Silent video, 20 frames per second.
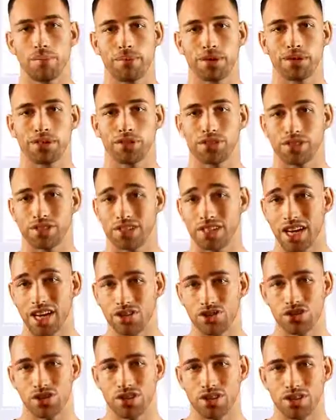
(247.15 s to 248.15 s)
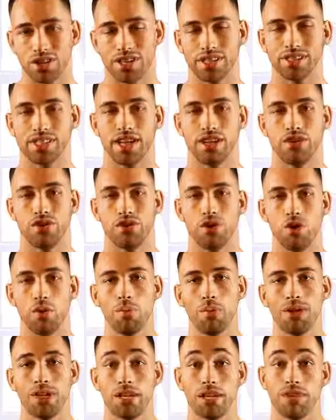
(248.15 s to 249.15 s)
to bring to your attention is that
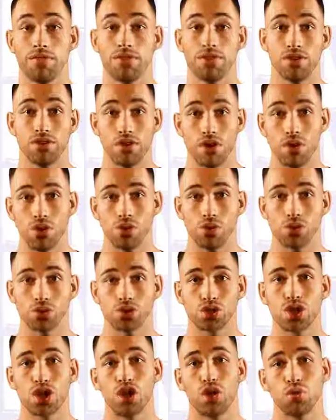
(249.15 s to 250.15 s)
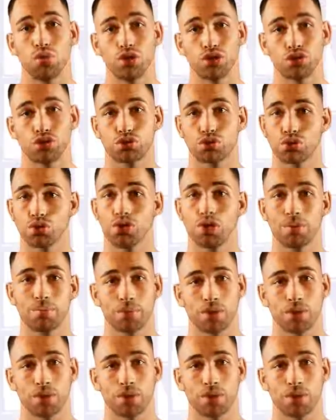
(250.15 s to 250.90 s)
nobody even knows what truly